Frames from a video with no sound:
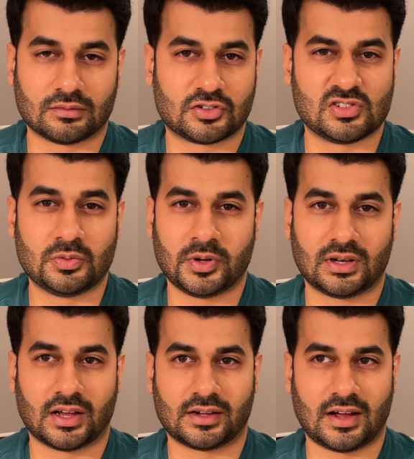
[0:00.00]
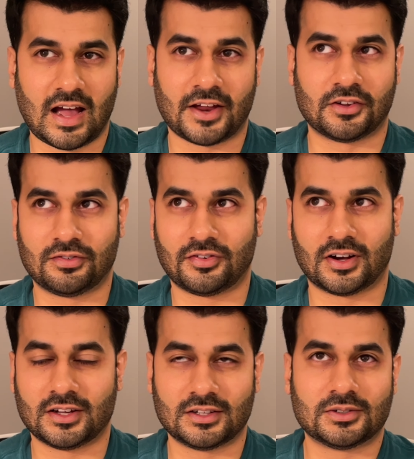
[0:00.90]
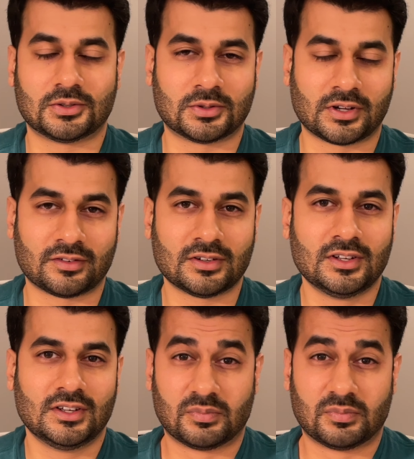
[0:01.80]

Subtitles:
stupid like added file or whatever,